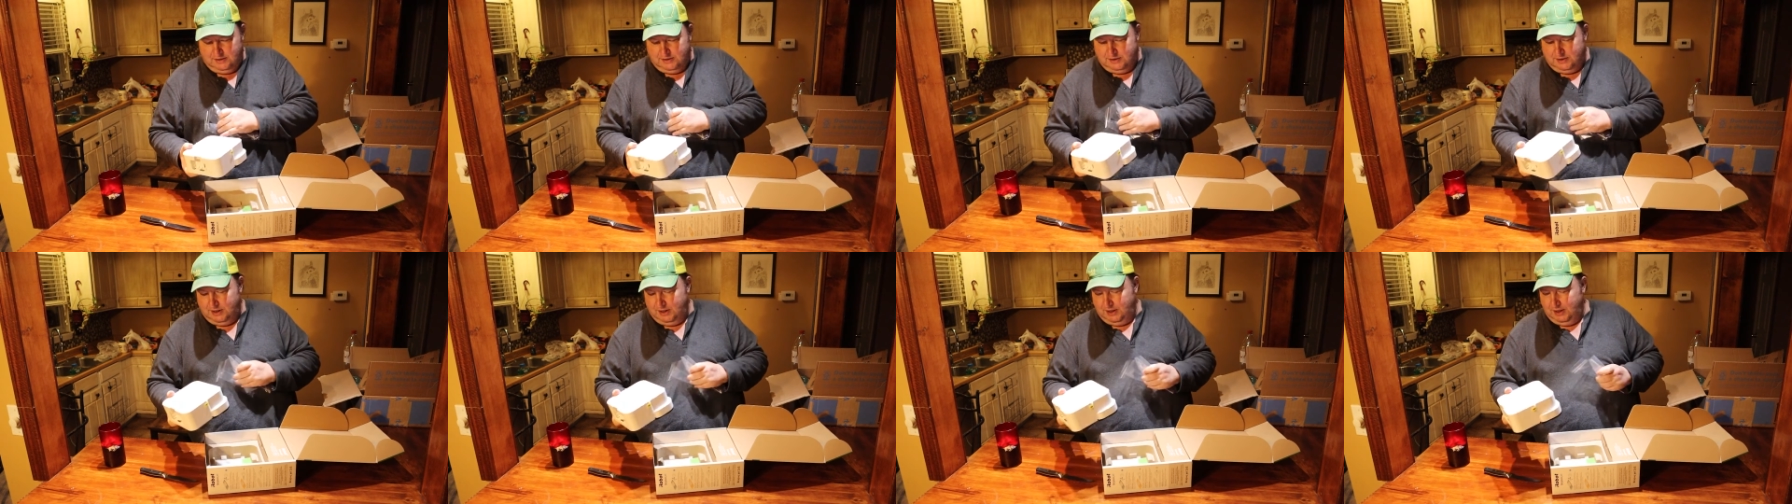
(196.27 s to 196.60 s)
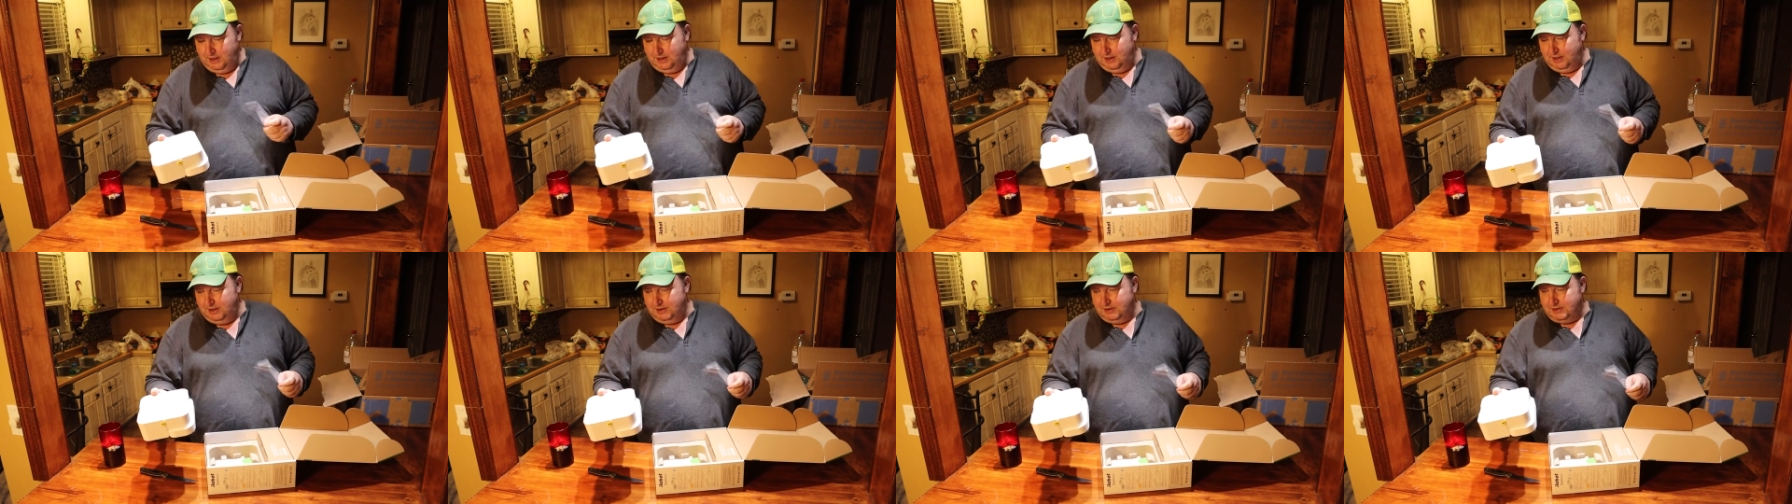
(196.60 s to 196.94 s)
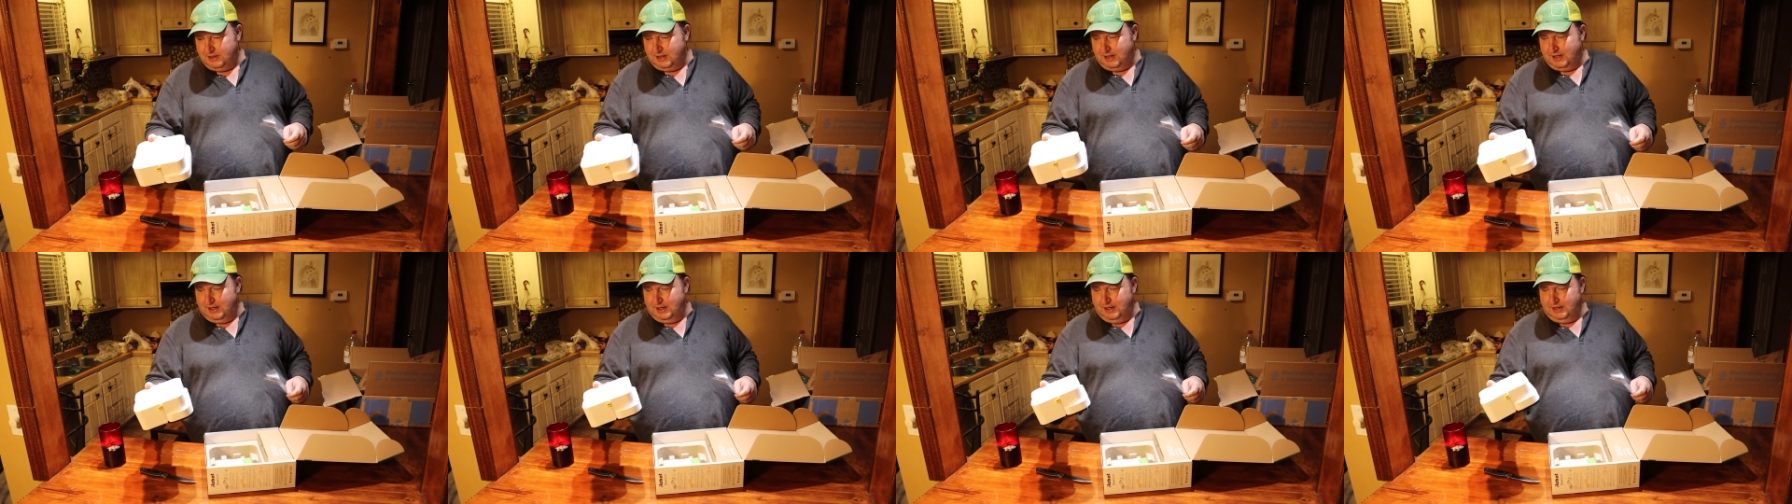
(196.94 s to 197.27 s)
Teeny
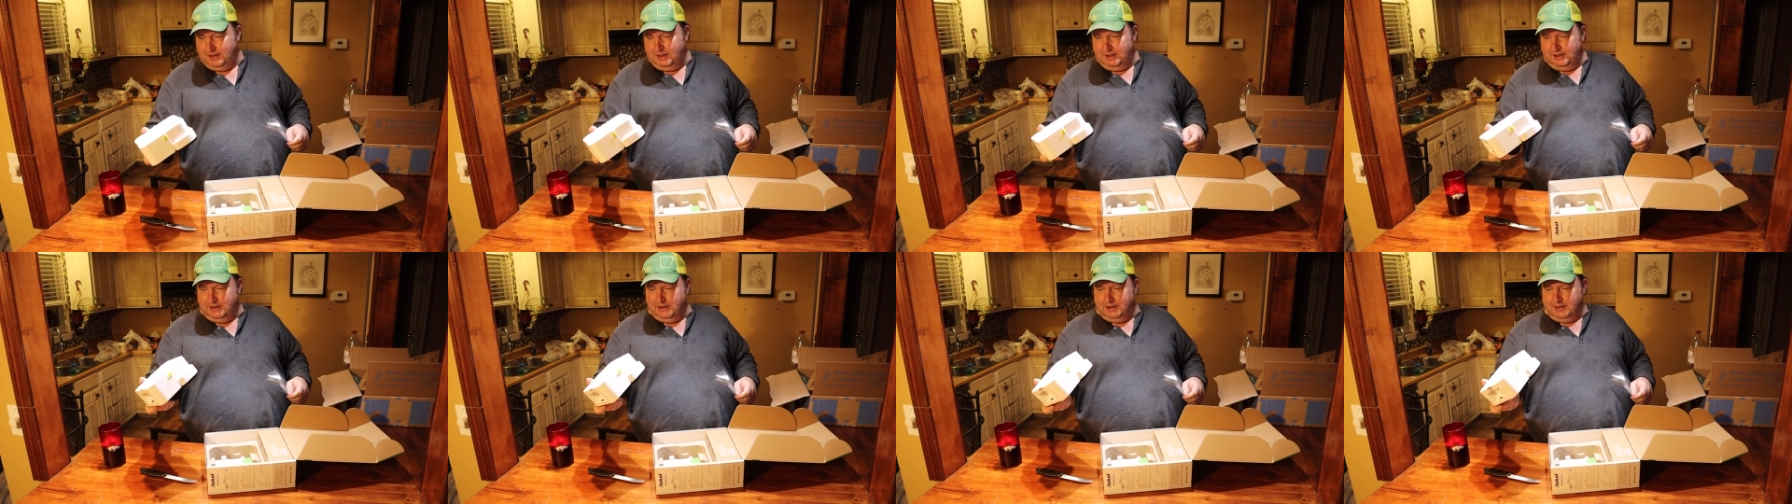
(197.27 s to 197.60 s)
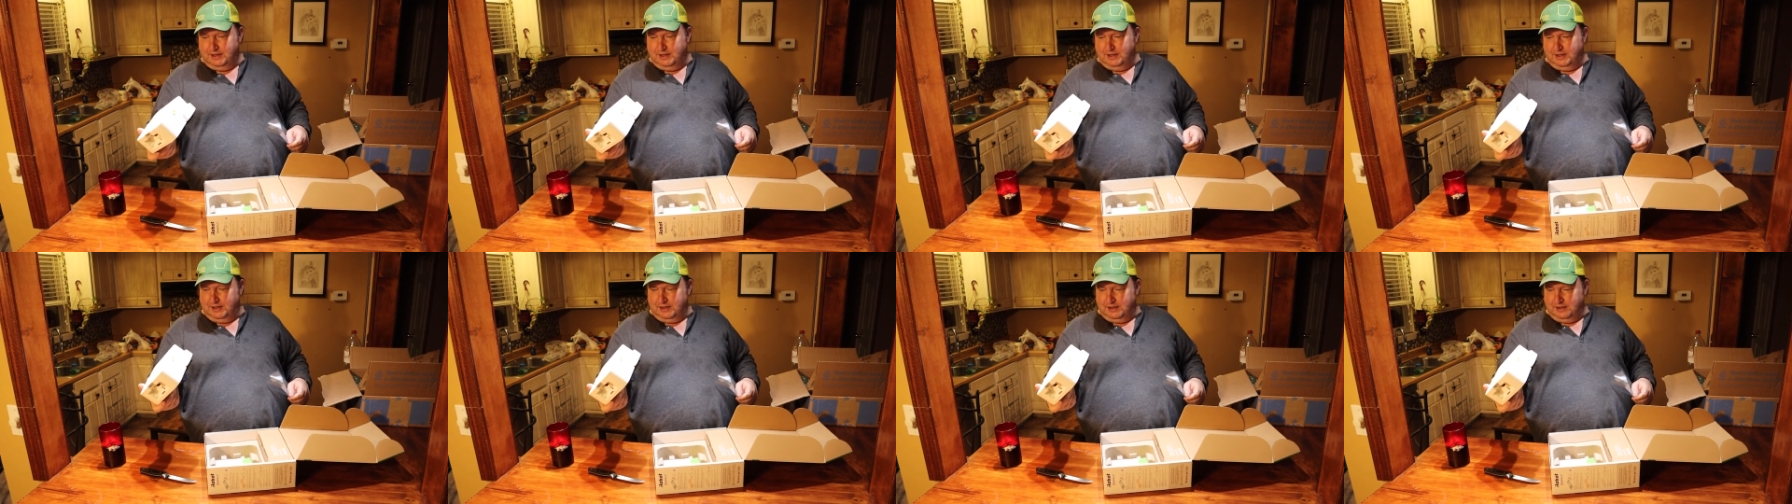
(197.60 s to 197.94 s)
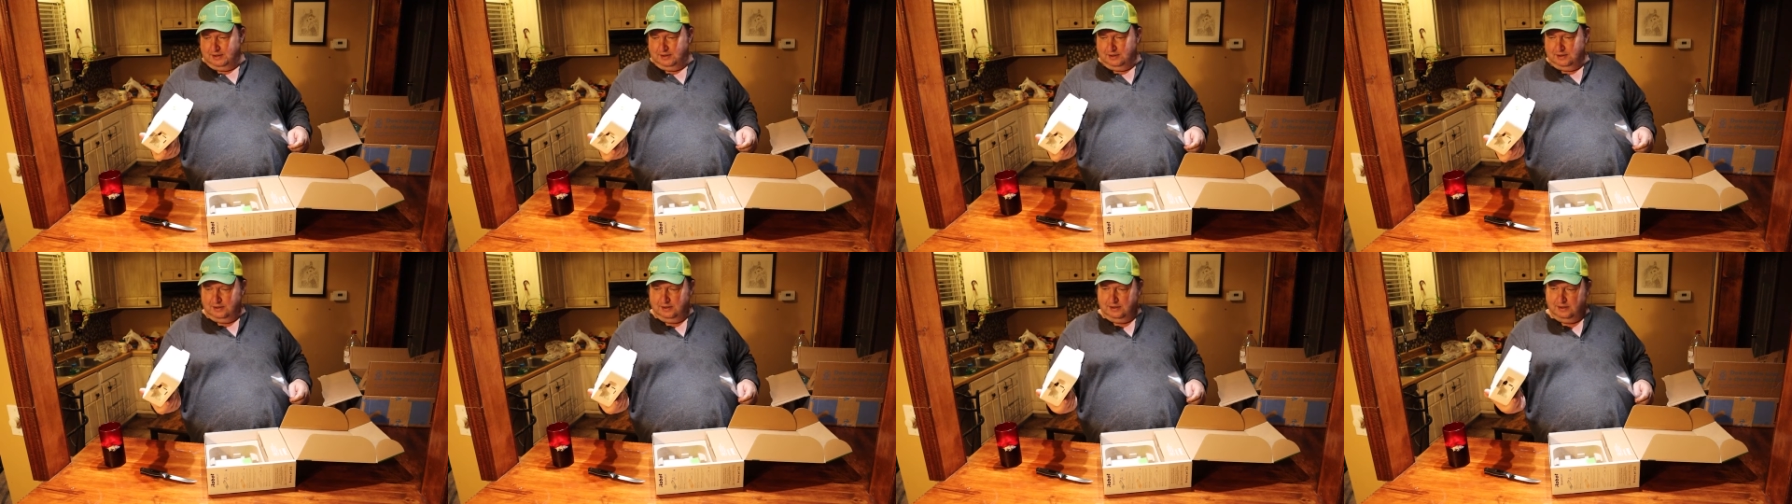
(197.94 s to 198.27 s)
tiny
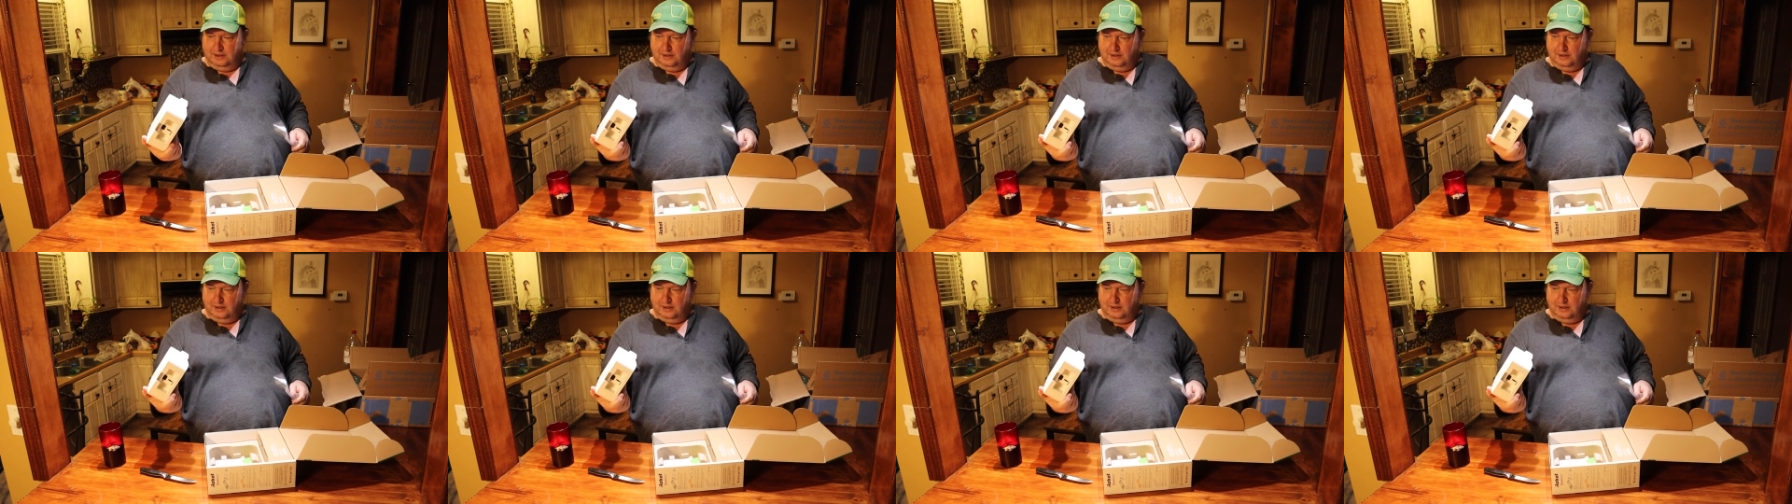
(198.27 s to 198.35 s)
thing.